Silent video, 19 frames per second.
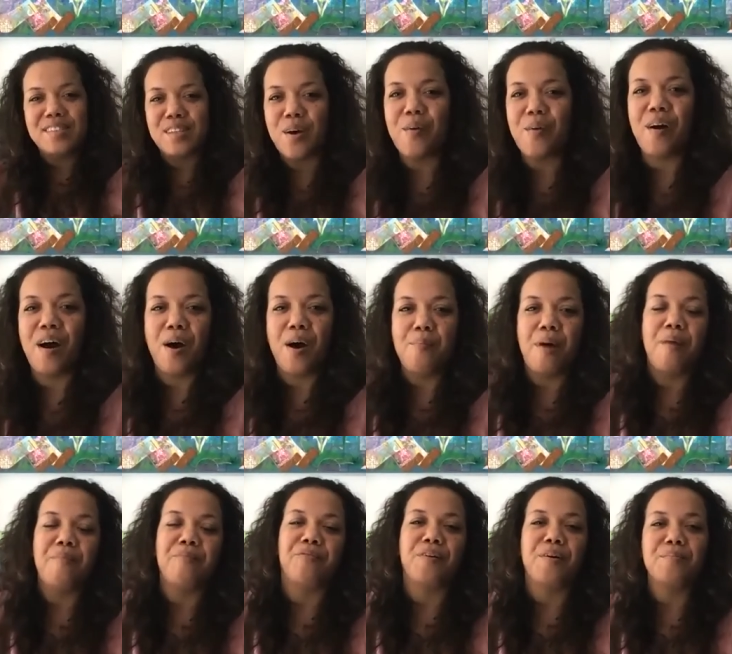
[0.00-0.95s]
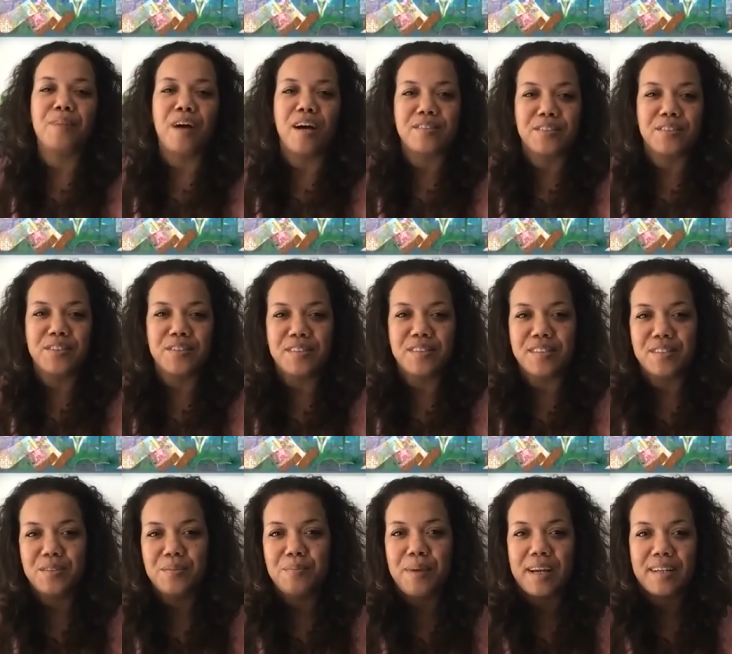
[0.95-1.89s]
so I'm from Las Cruces,
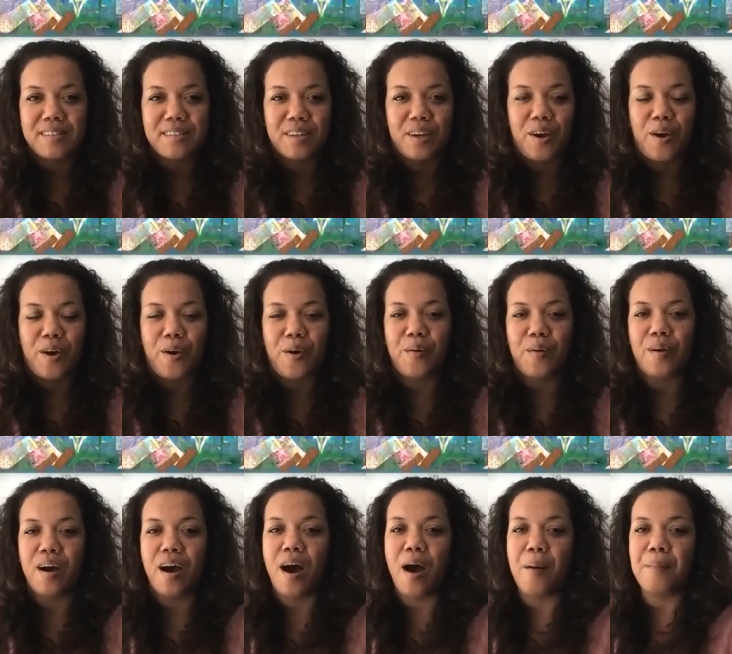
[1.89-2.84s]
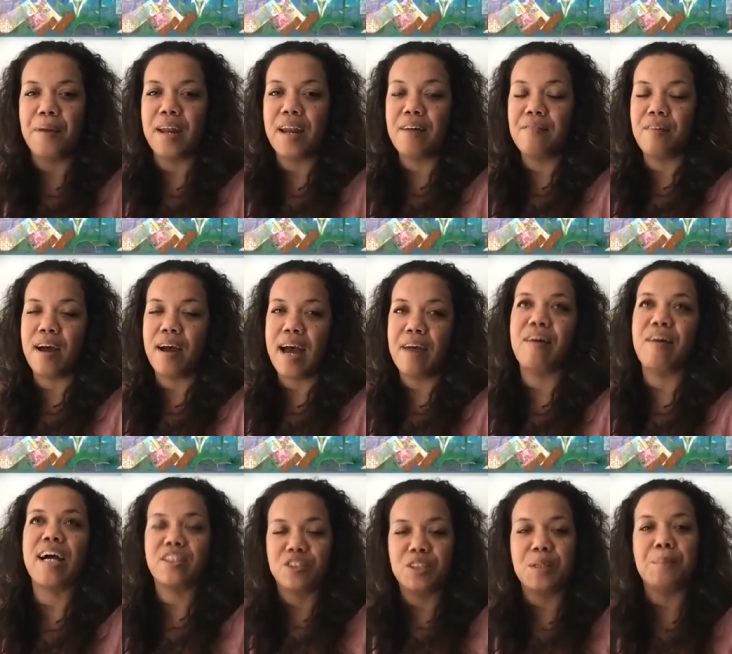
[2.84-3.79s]
New Mexico, and I've
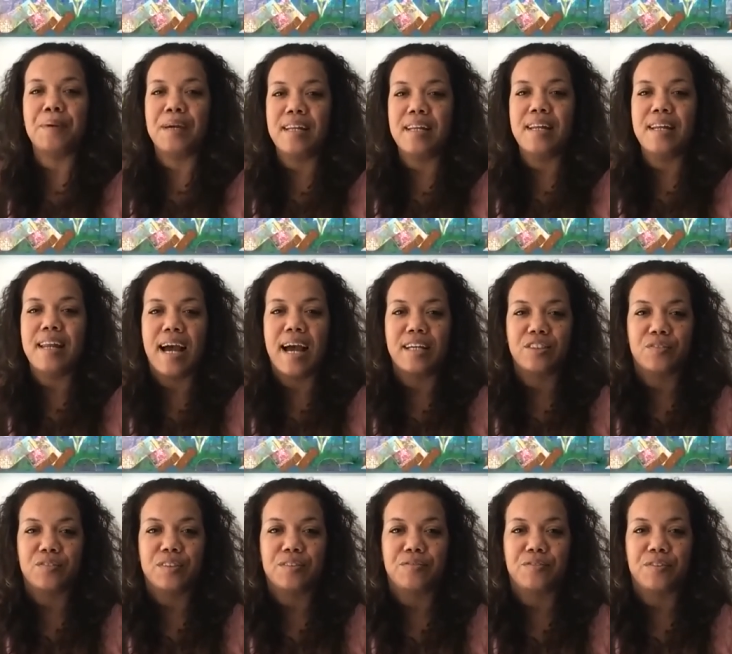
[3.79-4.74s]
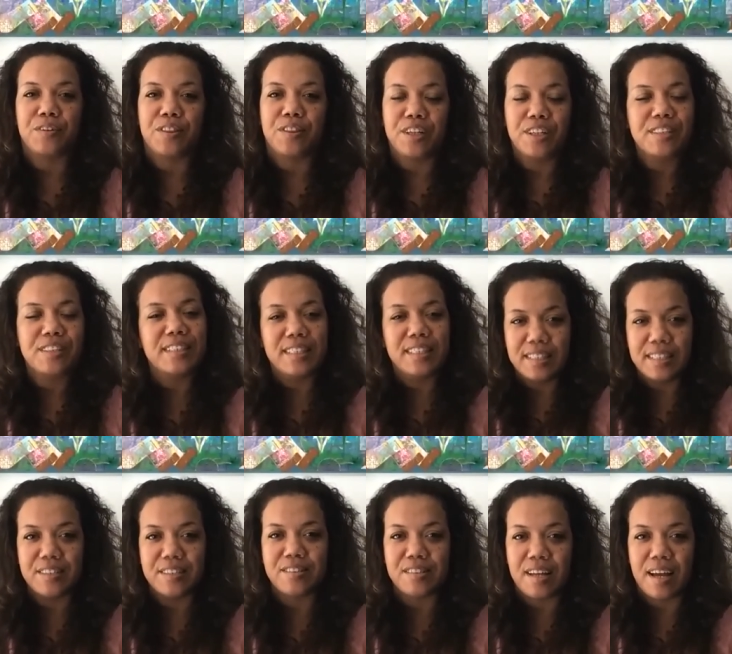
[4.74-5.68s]
actually been in Nashville for 13
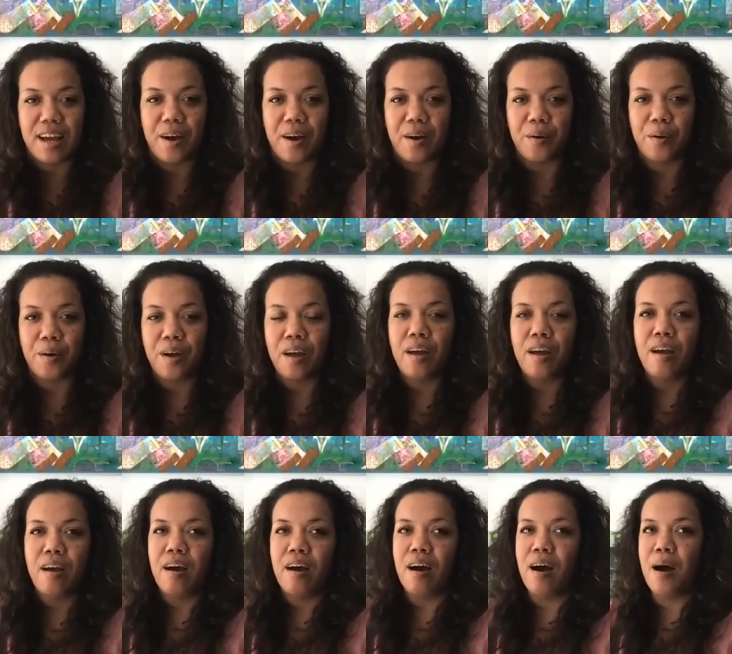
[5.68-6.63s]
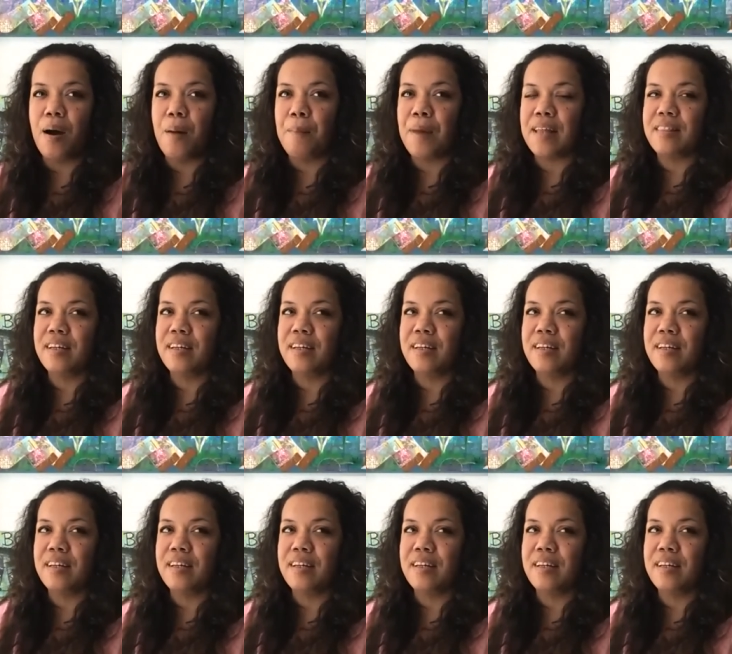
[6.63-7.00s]
years now. I